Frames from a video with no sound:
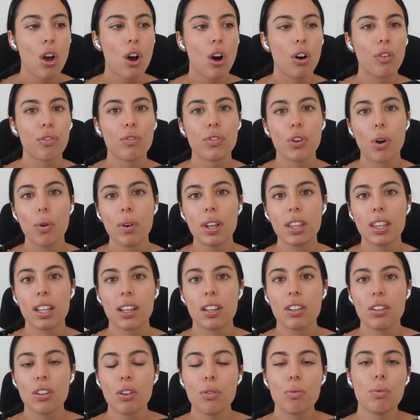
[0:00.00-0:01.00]
of knowing that,
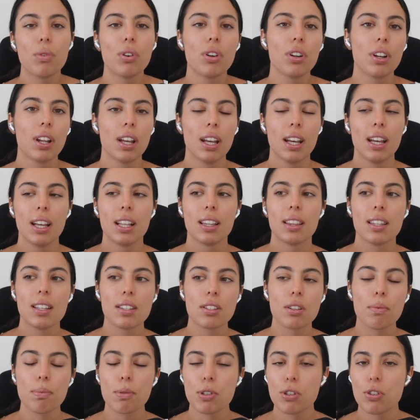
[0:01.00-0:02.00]
you know what,
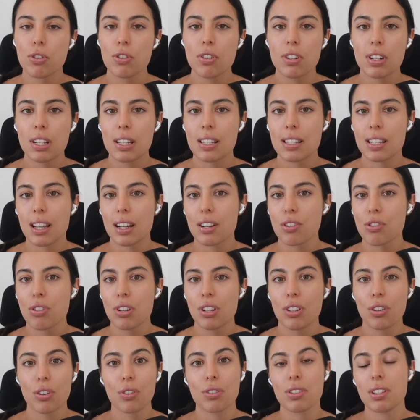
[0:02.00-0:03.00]
this opportunity is actually
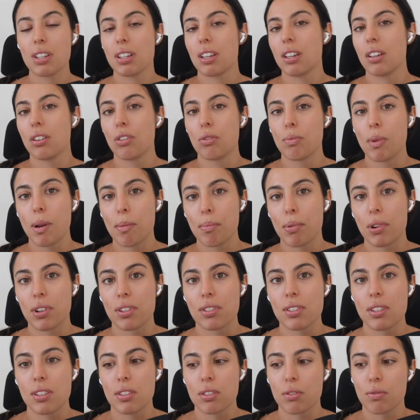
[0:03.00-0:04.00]
not ticking all my
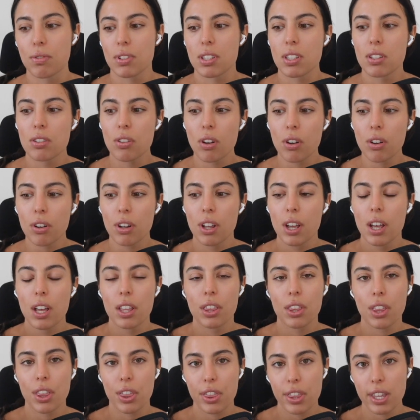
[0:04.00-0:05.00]
boxes, or it's not
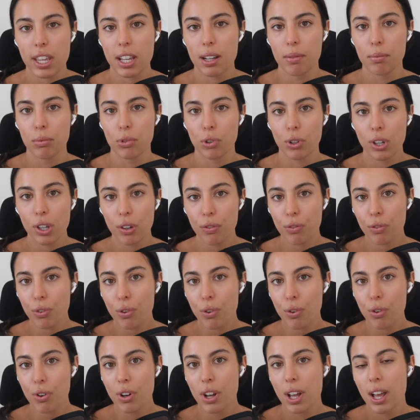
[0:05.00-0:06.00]
the thing I'm looking
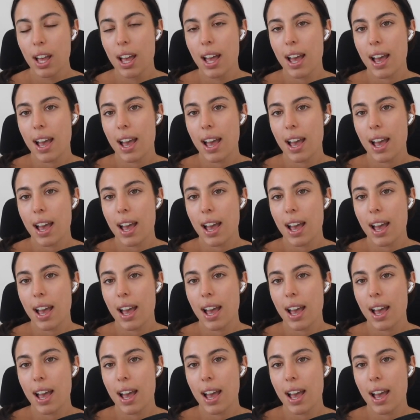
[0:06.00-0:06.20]
for.